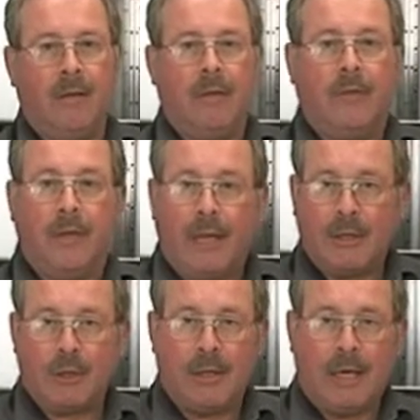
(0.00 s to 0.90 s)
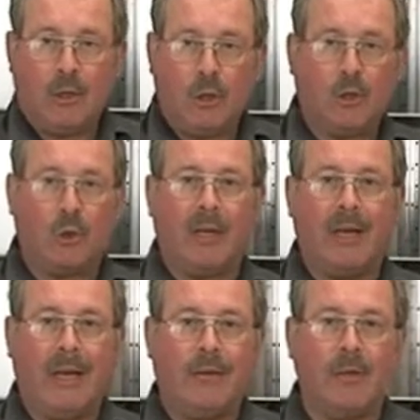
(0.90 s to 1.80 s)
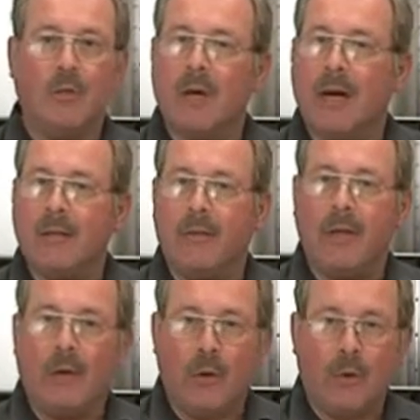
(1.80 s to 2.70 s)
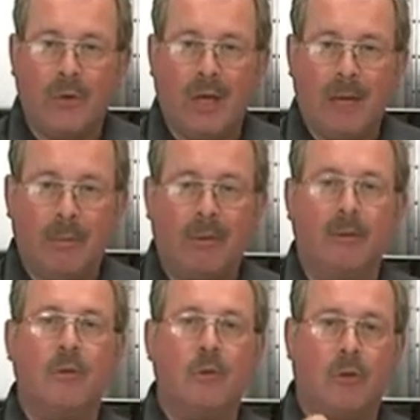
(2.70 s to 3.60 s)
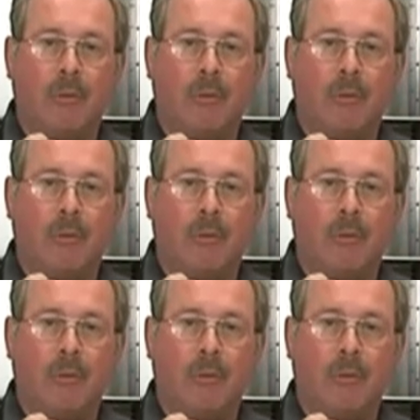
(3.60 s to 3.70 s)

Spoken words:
The next stage is to connect and tighten the earth cable to the